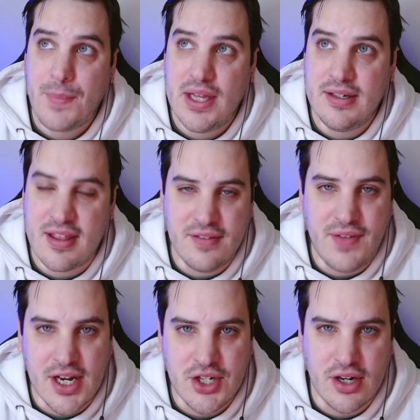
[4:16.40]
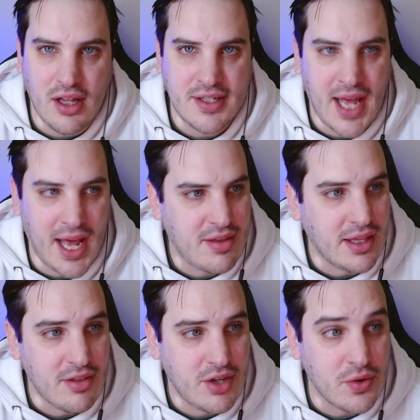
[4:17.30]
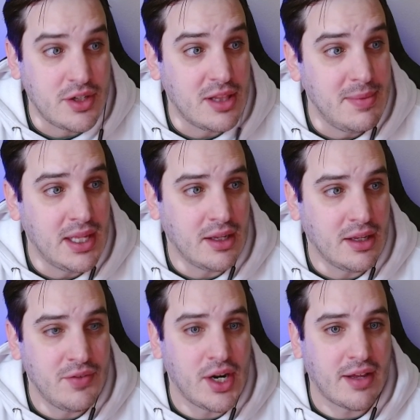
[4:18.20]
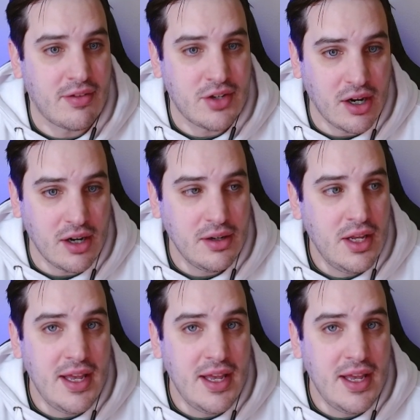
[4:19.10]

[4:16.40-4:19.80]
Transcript: disadvantage on all attacks against you until the beginning of your next turn,